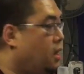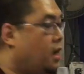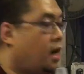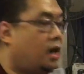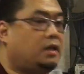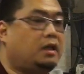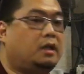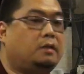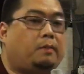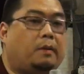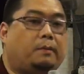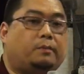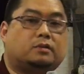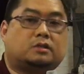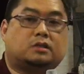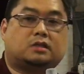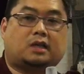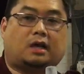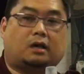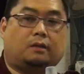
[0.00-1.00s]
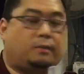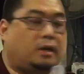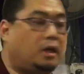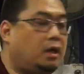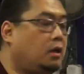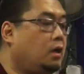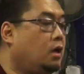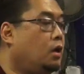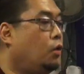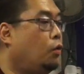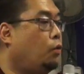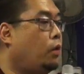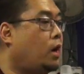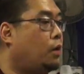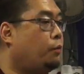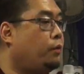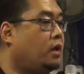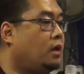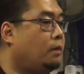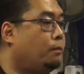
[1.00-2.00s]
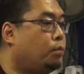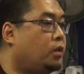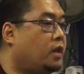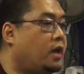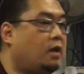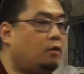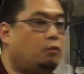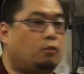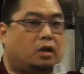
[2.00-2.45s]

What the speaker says: I need people to tell me where we can plant,